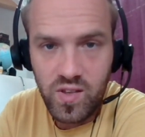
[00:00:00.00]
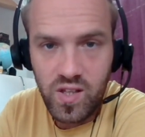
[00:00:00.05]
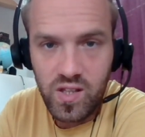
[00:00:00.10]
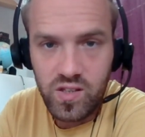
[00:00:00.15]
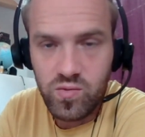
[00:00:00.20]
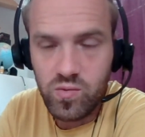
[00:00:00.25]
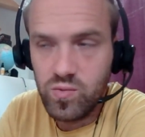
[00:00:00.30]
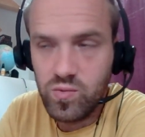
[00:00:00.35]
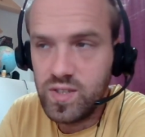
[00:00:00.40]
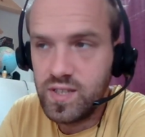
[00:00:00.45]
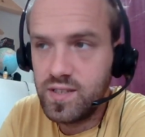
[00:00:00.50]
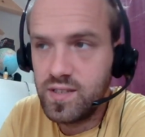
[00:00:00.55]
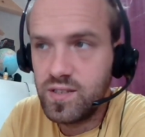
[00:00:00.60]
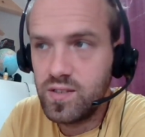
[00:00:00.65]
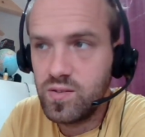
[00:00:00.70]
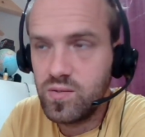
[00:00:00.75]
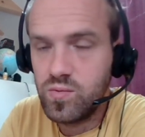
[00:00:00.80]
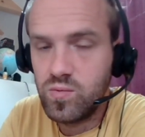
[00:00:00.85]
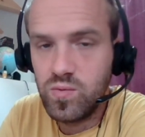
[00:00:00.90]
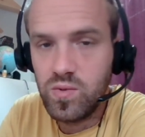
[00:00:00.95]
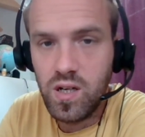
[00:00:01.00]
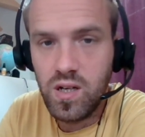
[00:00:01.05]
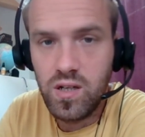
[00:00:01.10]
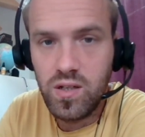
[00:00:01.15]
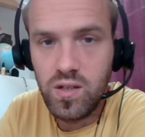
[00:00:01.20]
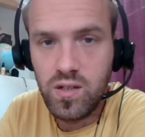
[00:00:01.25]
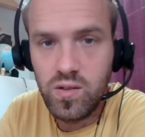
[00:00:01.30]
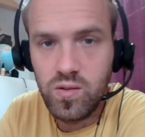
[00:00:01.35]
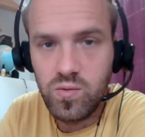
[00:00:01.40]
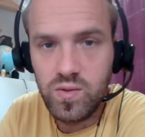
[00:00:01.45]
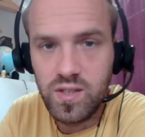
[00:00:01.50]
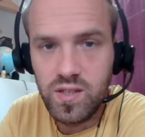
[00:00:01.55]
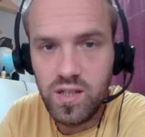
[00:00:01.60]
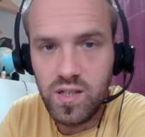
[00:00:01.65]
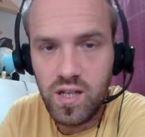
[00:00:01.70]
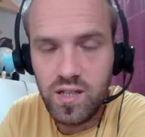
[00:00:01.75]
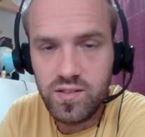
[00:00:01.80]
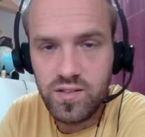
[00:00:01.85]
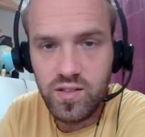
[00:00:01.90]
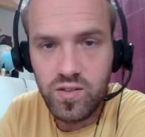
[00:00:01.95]
So we did,
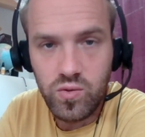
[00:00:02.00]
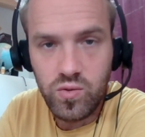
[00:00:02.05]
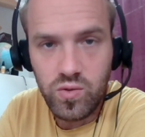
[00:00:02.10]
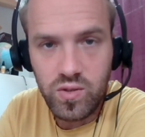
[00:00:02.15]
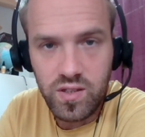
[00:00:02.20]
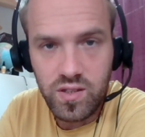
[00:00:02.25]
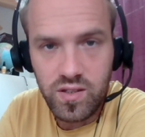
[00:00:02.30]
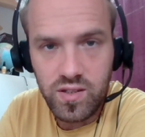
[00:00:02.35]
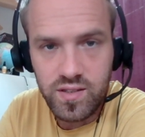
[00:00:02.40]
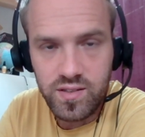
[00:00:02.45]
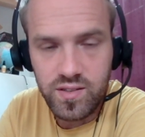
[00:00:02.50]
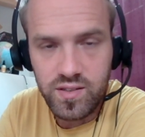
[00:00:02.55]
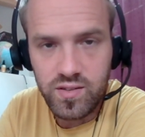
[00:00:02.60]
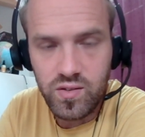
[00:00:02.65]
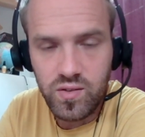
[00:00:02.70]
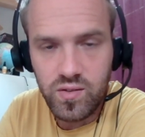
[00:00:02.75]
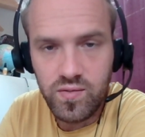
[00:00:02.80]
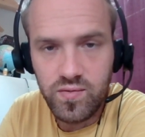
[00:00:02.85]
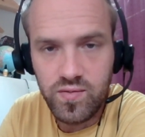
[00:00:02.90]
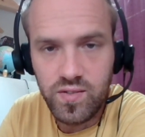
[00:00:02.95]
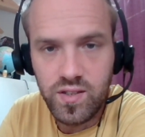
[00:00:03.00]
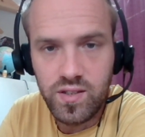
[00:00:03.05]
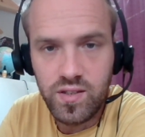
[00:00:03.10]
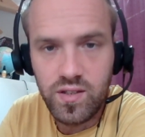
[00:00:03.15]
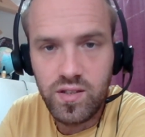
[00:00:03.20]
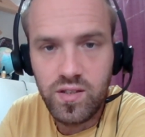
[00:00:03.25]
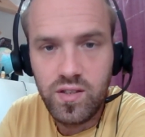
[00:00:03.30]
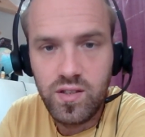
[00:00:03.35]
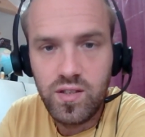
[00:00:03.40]
as the organizers of the